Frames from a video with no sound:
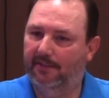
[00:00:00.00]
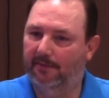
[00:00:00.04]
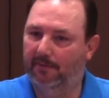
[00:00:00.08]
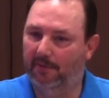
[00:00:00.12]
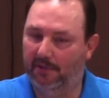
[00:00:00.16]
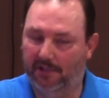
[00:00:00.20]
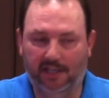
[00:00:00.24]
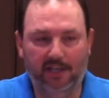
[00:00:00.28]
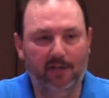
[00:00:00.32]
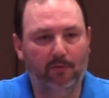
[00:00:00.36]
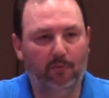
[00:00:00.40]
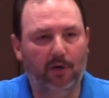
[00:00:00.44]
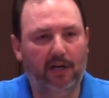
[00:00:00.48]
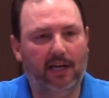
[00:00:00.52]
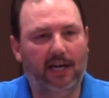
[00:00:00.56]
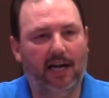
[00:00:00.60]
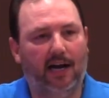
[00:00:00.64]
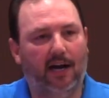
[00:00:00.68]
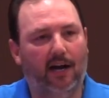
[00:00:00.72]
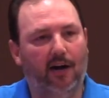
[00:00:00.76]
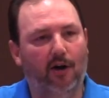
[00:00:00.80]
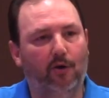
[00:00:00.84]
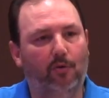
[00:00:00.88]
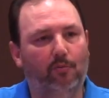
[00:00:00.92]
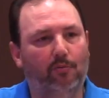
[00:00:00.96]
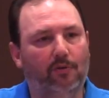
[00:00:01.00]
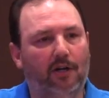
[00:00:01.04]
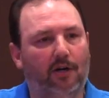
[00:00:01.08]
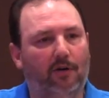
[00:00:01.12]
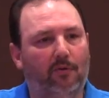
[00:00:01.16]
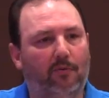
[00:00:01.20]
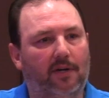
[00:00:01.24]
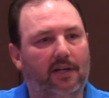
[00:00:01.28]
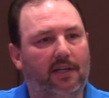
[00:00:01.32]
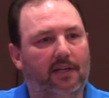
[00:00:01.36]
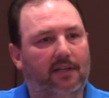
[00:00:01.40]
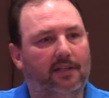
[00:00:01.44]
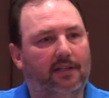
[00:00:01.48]
With Him, we got hope,
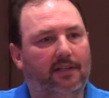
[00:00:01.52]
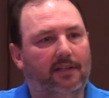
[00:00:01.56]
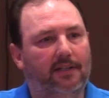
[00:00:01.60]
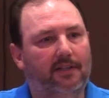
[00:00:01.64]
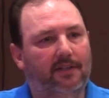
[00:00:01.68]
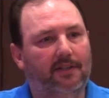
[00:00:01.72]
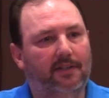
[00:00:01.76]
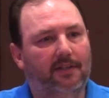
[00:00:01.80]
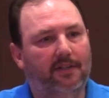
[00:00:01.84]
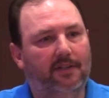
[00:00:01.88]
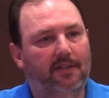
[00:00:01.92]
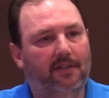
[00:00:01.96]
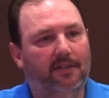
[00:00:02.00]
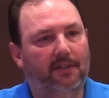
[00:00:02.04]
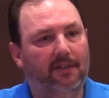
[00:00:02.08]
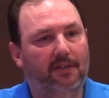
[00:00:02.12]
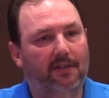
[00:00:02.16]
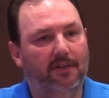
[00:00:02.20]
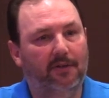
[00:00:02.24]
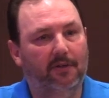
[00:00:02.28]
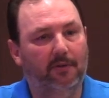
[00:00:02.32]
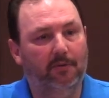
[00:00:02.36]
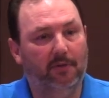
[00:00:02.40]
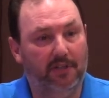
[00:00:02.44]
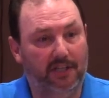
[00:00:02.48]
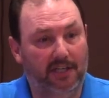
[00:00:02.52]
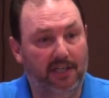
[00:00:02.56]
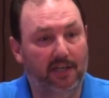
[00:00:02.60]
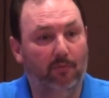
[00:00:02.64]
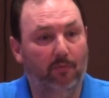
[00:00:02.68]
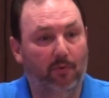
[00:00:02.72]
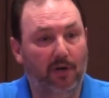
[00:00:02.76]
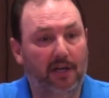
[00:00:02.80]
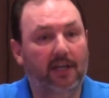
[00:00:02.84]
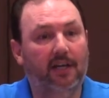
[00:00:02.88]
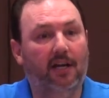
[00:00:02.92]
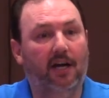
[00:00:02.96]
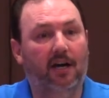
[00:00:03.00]
don't we? With
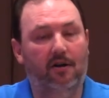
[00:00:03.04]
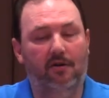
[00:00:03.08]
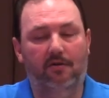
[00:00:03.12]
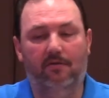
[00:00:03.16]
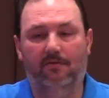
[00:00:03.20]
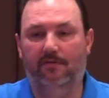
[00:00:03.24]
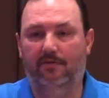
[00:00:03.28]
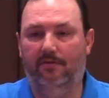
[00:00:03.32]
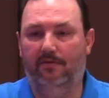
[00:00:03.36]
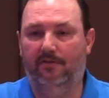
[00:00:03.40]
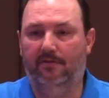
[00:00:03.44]
Him, we know